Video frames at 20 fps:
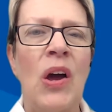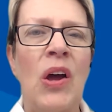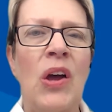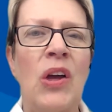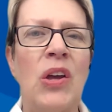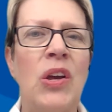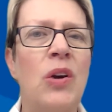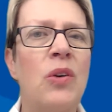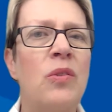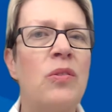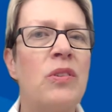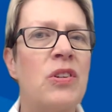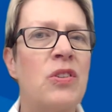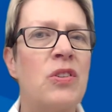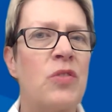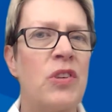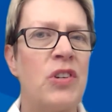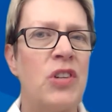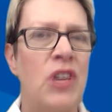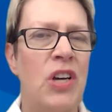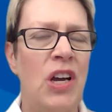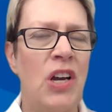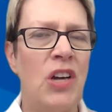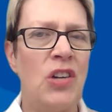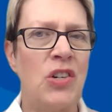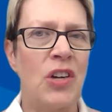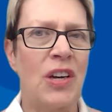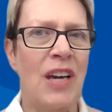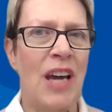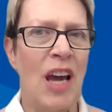use
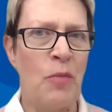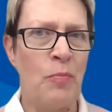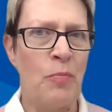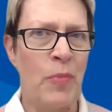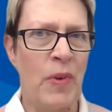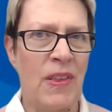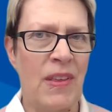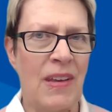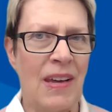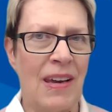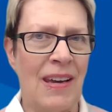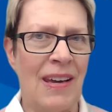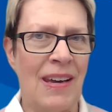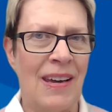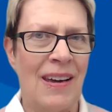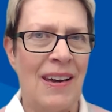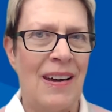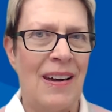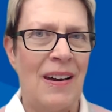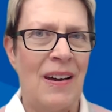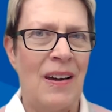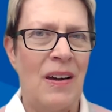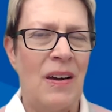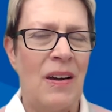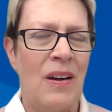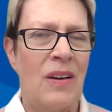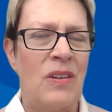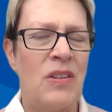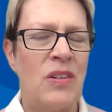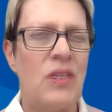strategic empathy
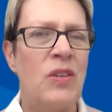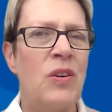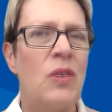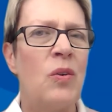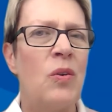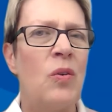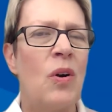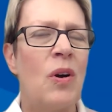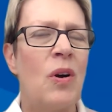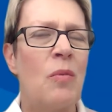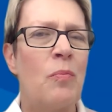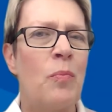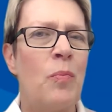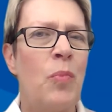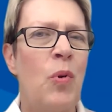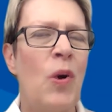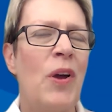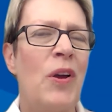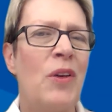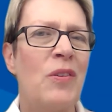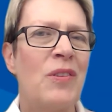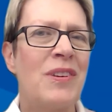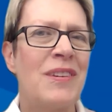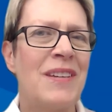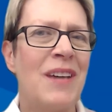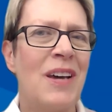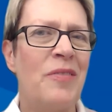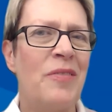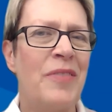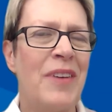to put
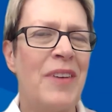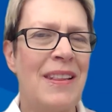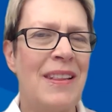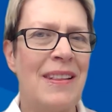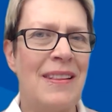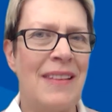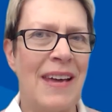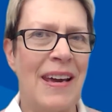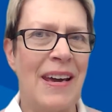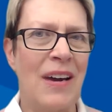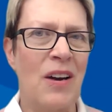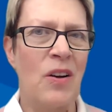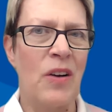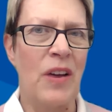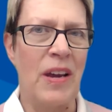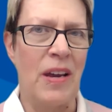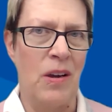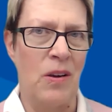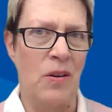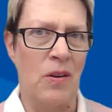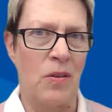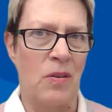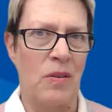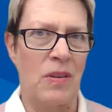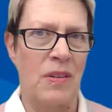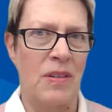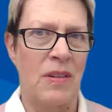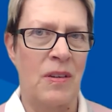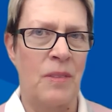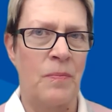yourself in their
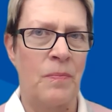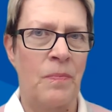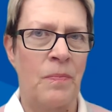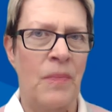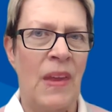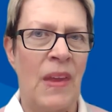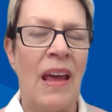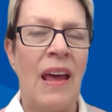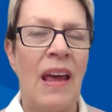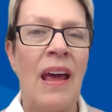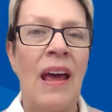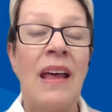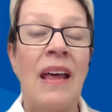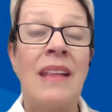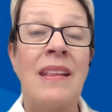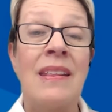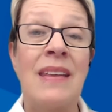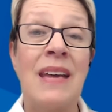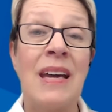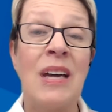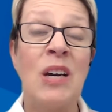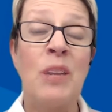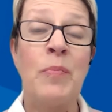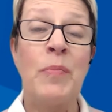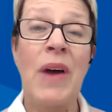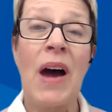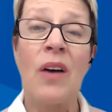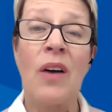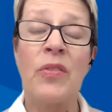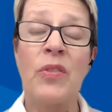ears. Think
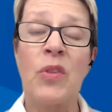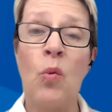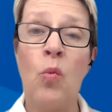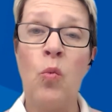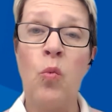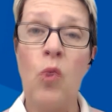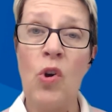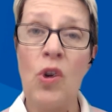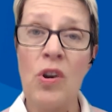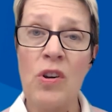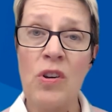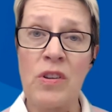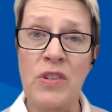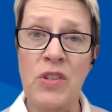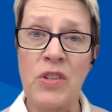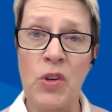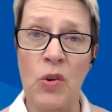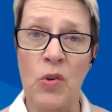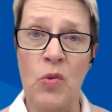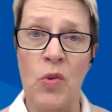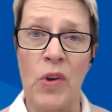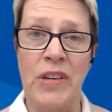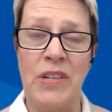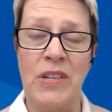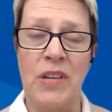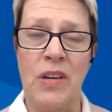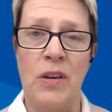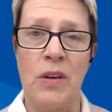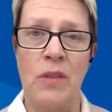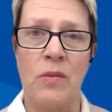about the words you're going
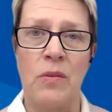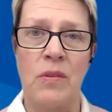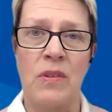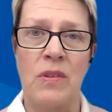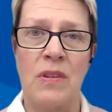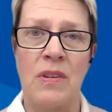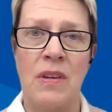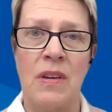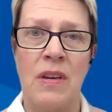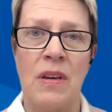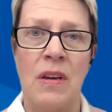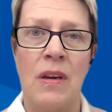to use.